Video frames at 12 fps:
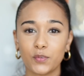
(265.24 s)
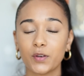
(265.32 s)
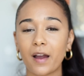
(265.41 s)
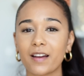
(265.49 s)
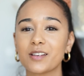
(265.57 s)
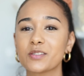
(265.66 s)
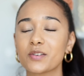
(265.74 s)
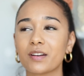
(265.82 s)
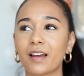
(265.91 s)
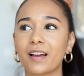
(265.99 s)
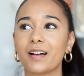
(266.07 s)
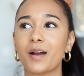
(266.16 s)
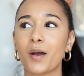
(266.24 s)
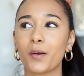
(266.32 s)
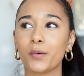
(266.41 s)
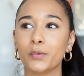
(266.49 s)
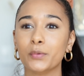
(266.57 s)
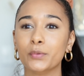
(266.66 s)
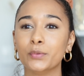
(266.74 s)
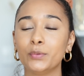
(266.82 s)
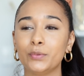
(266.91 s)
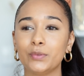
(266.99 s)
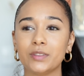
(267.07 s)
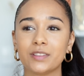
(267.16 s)
you guys are like an
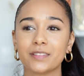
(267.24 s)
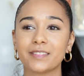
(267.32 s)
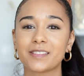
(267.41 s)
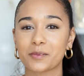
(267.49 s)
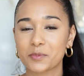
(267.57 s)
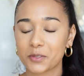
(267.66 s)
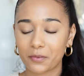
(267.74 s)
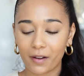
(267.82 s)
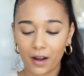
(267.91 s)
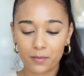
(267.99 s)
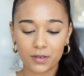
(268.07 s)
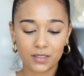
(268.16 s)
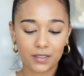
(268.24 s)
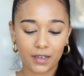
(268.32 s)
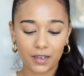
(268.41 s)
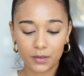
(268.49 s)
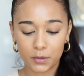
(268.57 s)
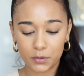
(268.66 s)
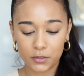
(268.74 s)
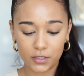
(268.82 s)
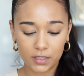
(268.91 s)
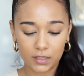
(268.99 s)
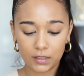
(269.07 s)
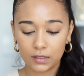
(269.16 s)
old subscriber, like an
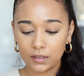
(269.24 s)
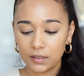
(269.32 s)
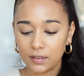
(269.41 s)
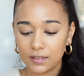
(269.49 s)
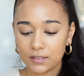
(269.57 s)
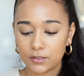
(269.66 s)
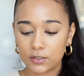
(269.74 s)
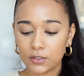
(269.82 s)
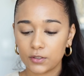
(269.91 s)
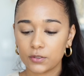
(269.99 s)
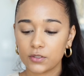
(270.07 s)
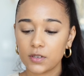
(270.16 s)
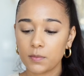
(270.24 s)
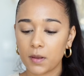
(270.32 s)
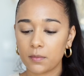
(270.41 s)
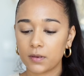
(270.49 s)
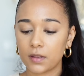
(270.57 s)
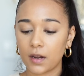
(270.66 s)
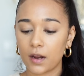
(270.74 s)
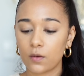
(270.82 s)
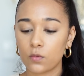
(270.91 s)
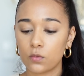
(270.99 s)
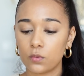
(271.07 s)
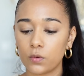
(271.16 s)
OG, do you remember that
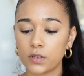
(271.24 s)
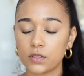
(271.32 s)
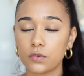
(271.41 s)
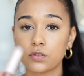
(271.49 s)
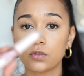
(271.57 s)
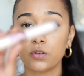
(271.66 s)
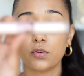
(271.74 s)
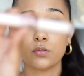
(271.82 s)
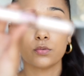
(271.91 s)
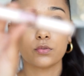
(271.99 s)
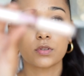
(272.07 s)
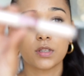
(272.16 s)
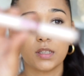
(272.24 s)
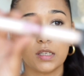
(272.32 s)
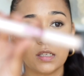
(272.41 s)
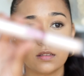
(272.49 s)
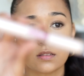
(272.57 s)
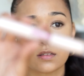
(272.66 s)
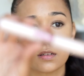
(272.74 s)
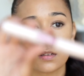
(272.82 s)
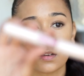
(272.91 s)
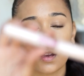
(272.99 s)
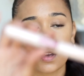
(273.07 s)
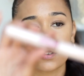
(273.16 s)
I always used to use these?
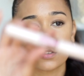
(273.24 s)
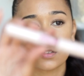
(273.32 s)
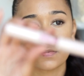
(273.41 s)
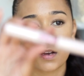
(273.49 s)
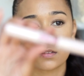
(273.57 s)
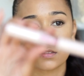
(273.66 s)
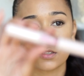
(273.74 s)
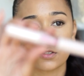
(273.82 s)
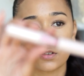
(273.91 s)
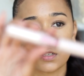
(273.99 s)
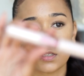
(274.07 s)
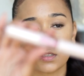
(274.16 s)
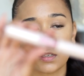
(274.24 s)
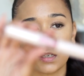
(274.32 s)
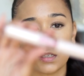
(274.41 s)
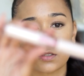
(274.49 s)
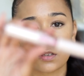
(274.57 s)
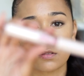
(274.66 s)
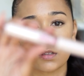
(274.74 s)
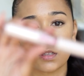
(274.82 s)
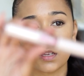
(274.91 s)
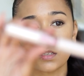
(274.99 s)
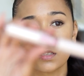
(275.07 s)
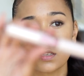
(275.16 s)
I just found this recently. So
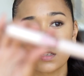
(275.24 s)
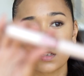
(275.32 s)
this is